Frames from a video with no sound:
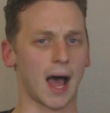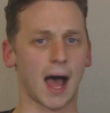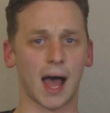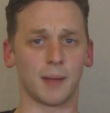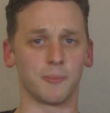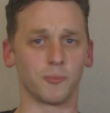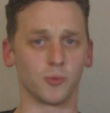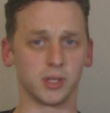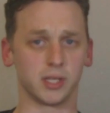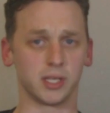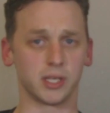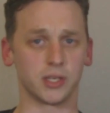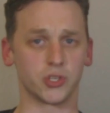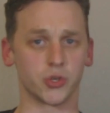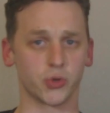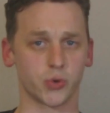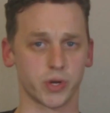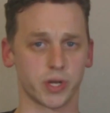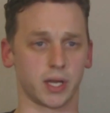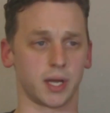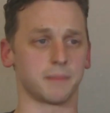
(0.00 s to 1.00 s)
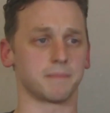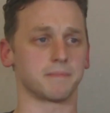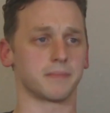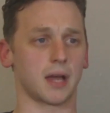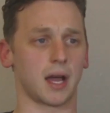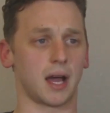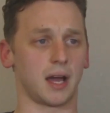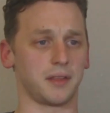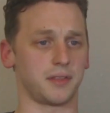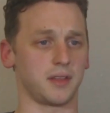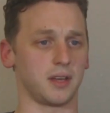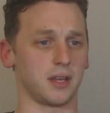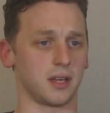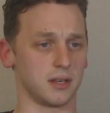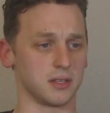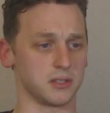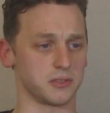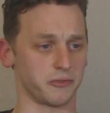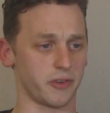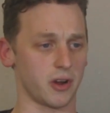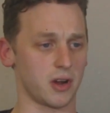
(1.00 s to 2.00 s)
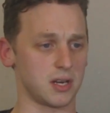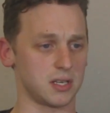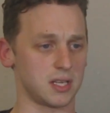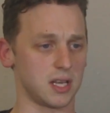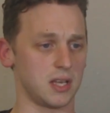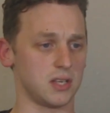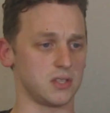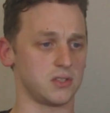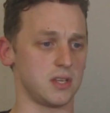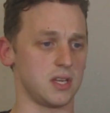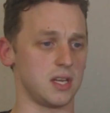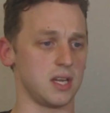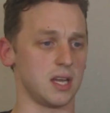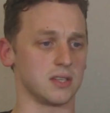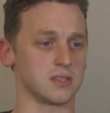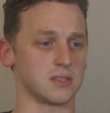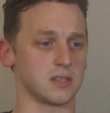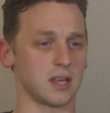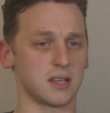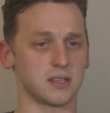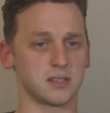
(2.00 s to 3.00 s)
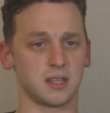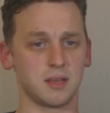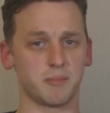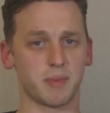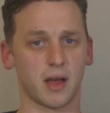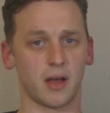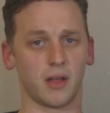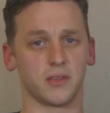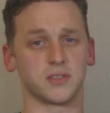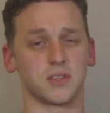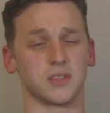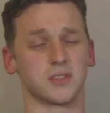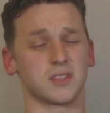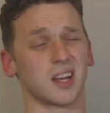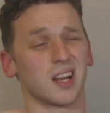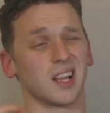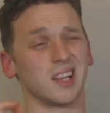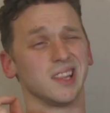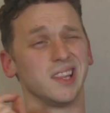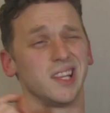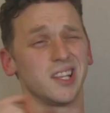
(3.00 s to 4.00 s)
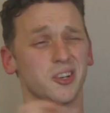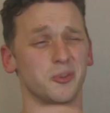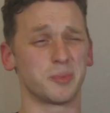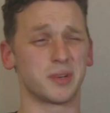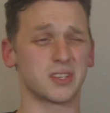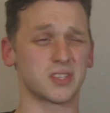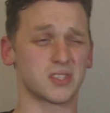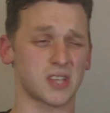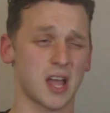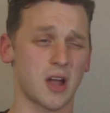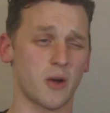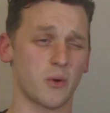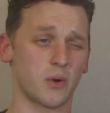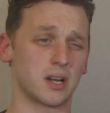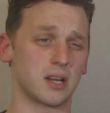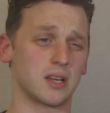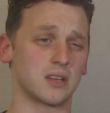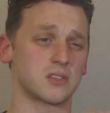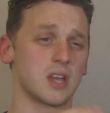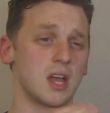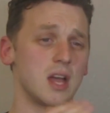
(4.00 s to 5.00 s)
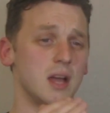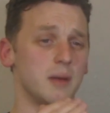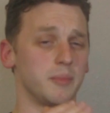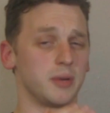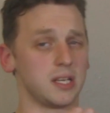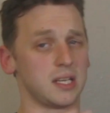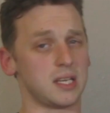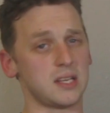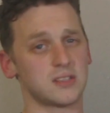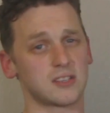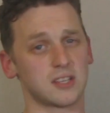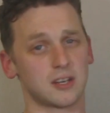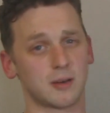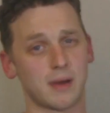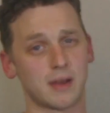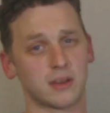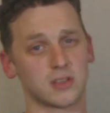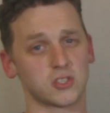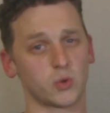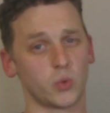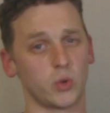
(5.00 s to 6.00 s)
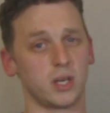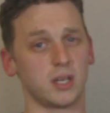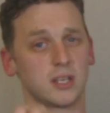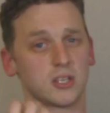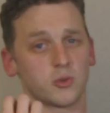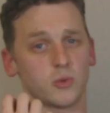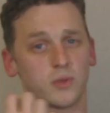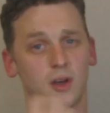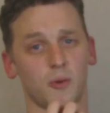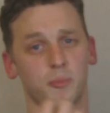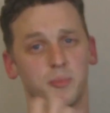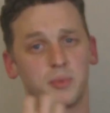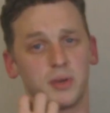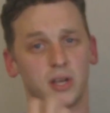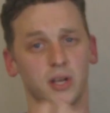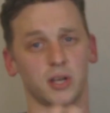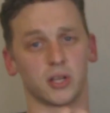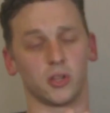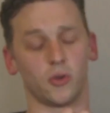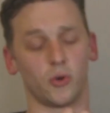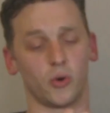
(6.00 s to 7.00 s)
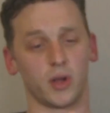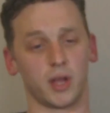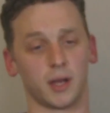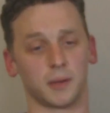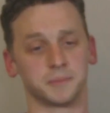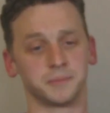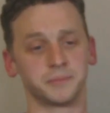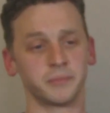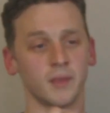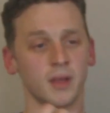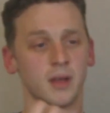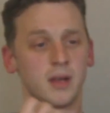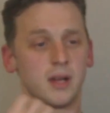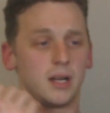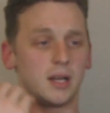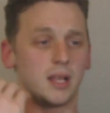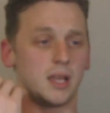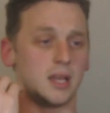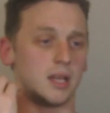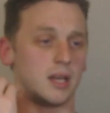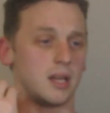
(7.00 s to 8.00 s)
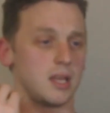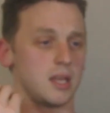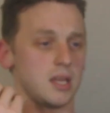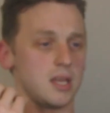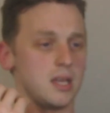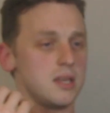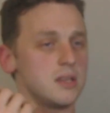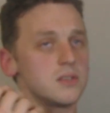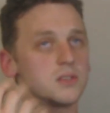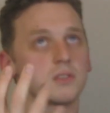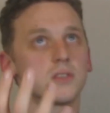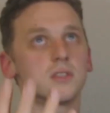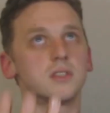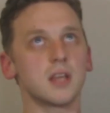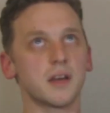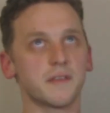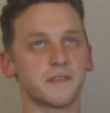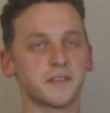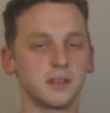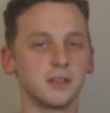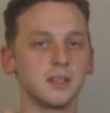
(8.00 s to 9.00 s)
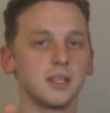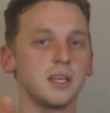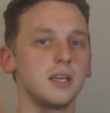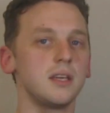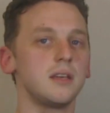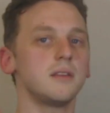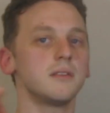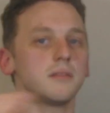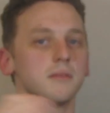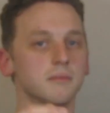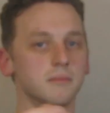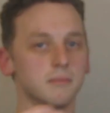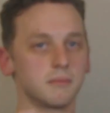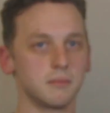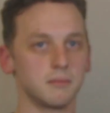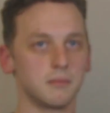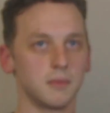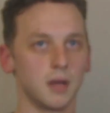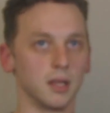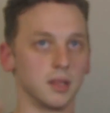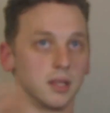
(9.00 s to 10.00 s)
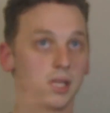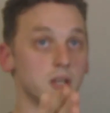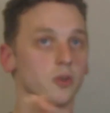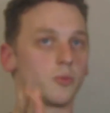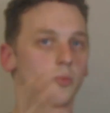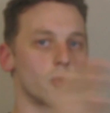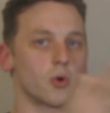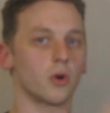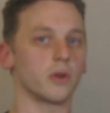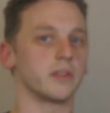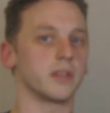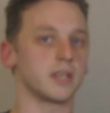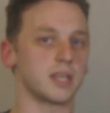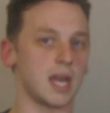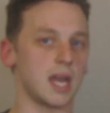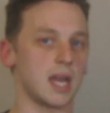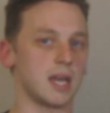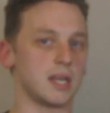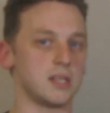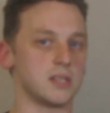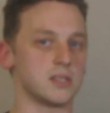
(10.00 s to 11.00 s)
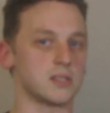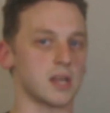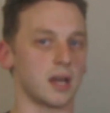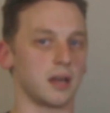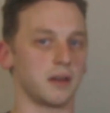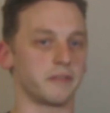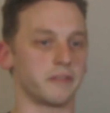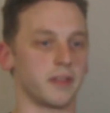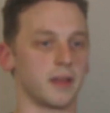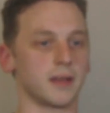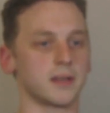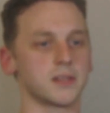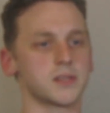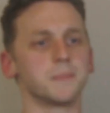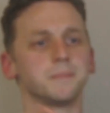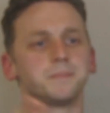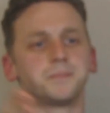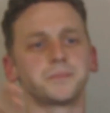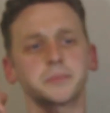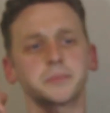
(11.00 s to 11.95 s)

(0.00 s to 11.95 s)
I'm really enjoying it. I think it is very tasty. It's nicely balanced. It's got a little bit of sourness, but a decent amount of sweetness without being cloying. It is definitely a little more on the candy side of things,